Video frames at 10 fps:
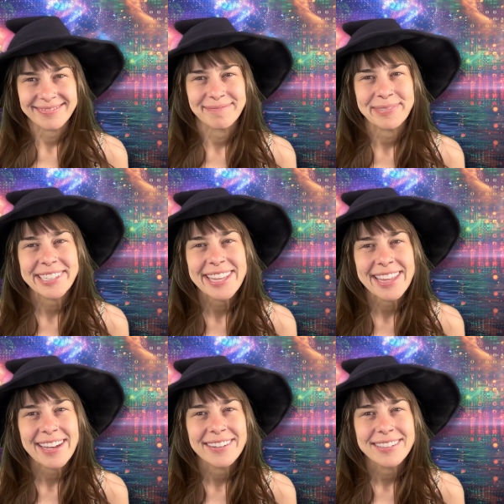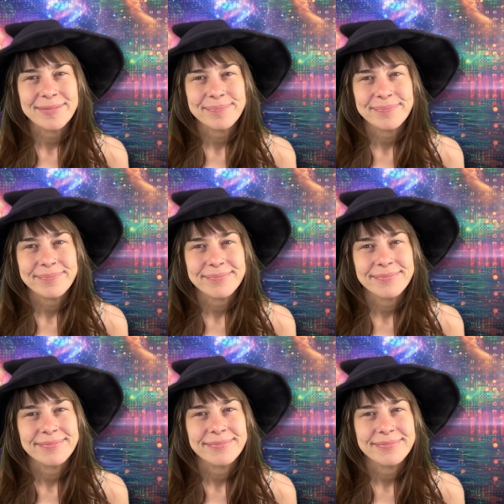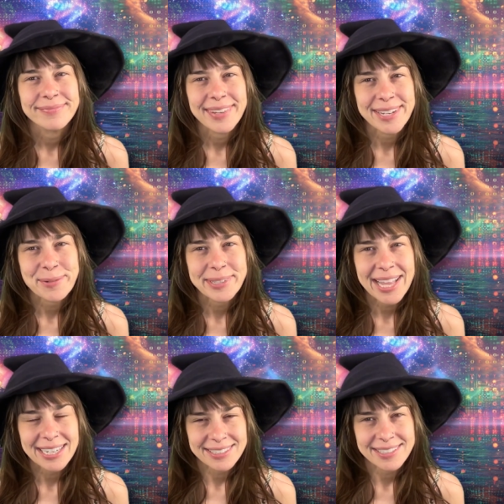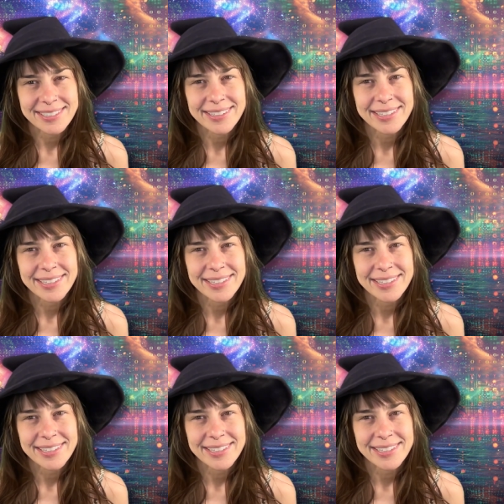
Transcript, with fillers: Breathe out and relax into